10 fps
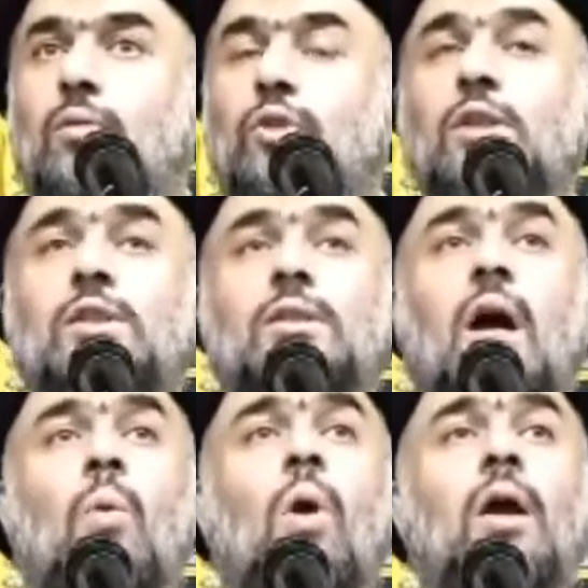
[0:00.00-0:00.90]
Just,
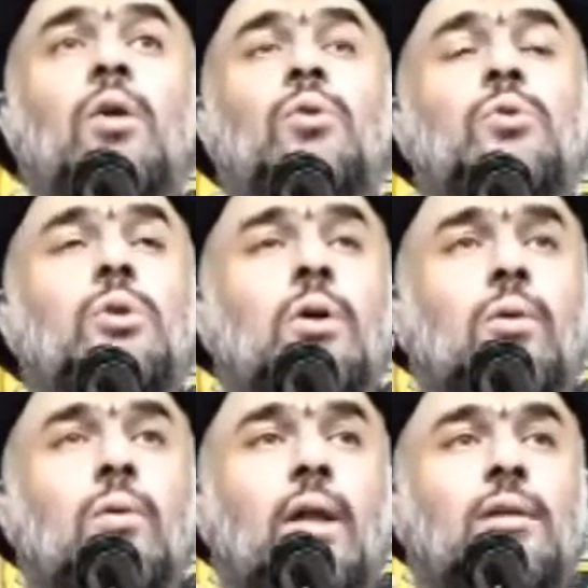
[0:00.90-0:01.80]
I want you to
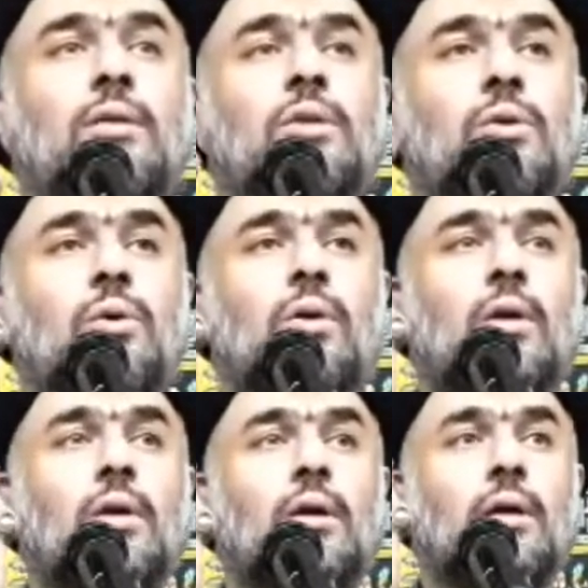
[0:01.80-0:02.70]
know that your
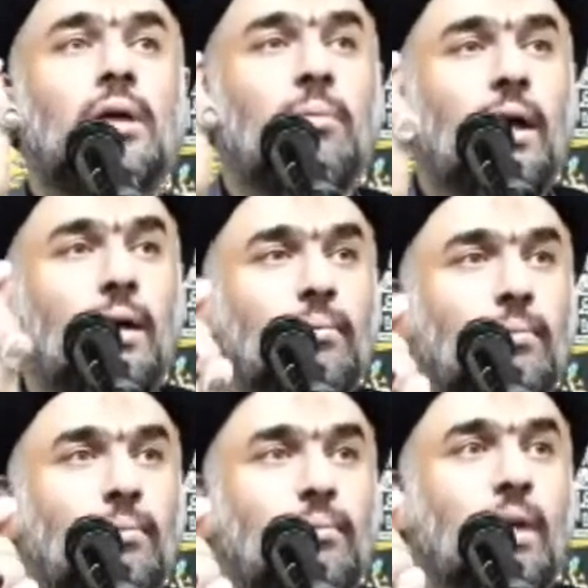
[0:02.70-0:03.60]

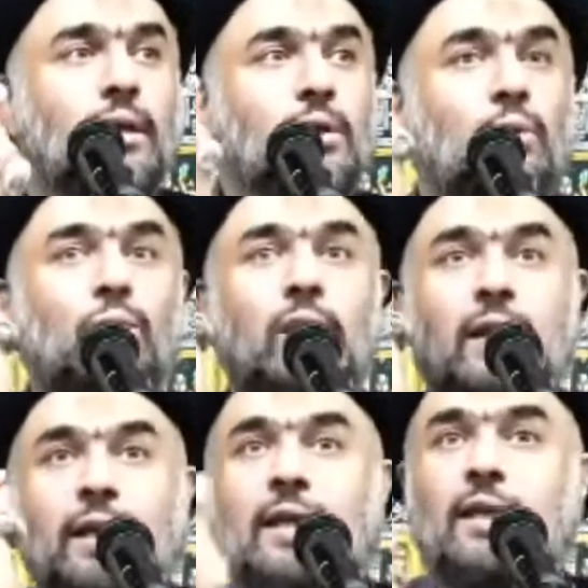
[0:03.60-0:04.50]
imam and your
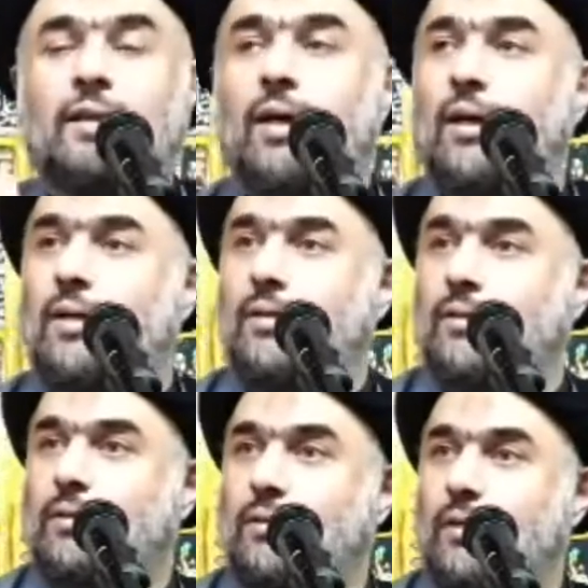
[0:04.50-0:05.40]
leader,
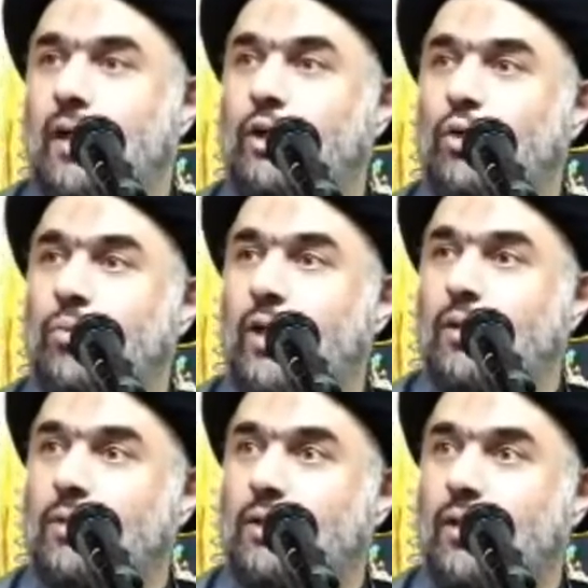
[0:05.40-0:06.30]
Ali ibn
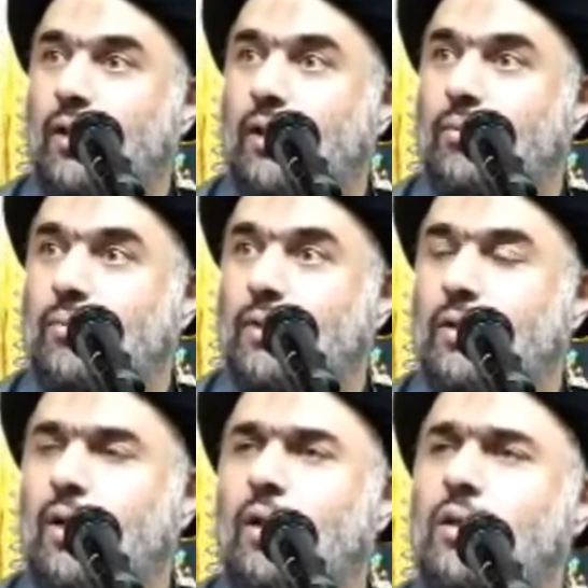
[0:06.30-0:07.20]
Abi Talib,
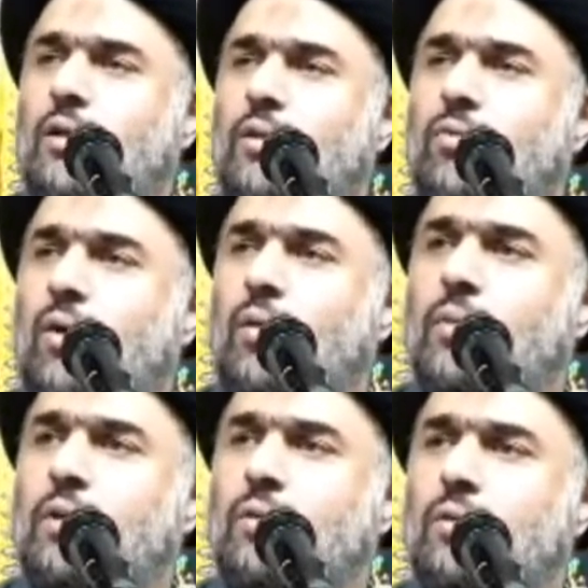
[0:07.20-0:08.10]
qadiq tafa
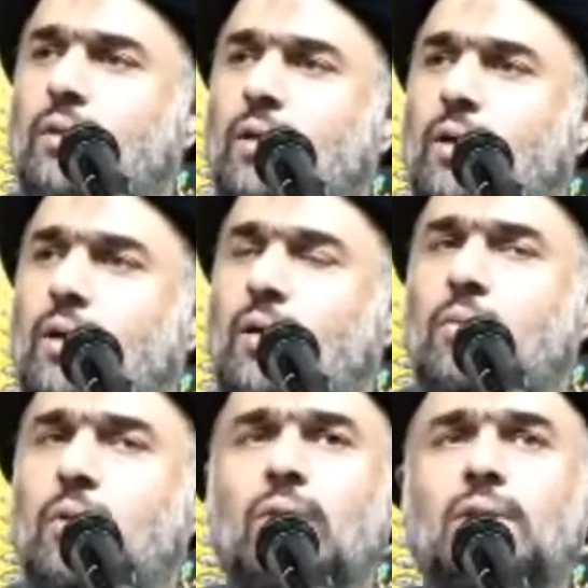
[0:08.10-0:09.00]
min dunya
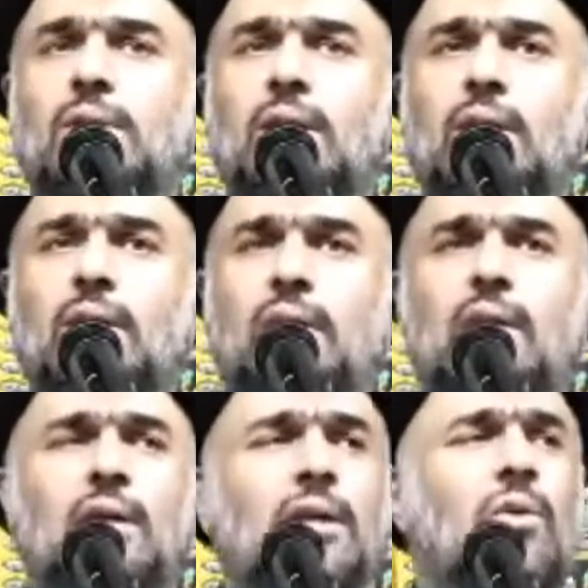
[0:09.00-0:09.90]
bi qursayn.
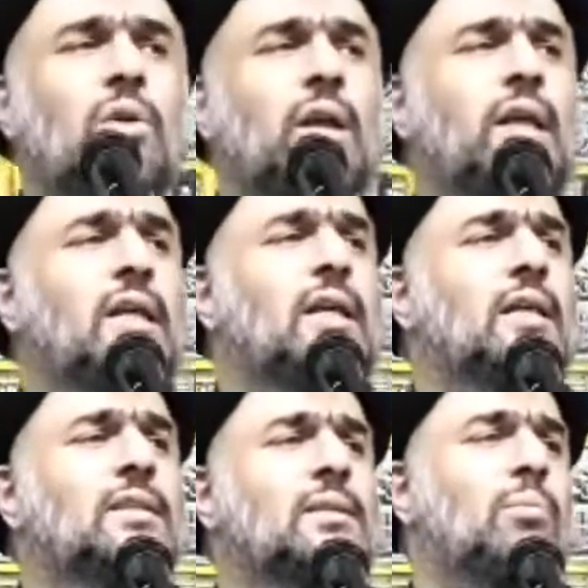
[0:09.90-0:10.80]
He only
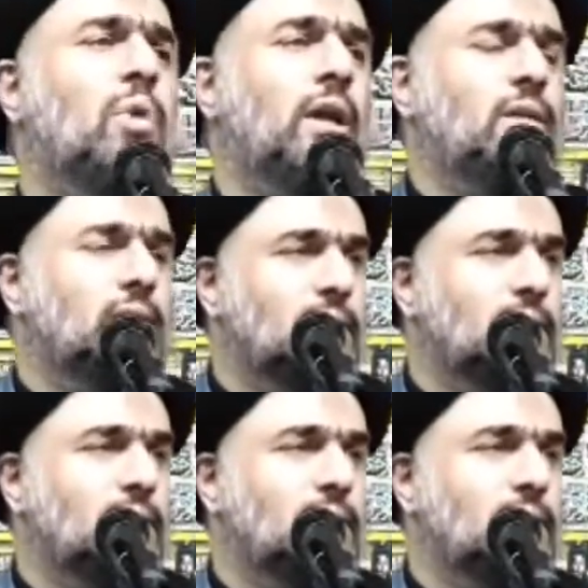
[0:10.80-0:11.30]
eats bread.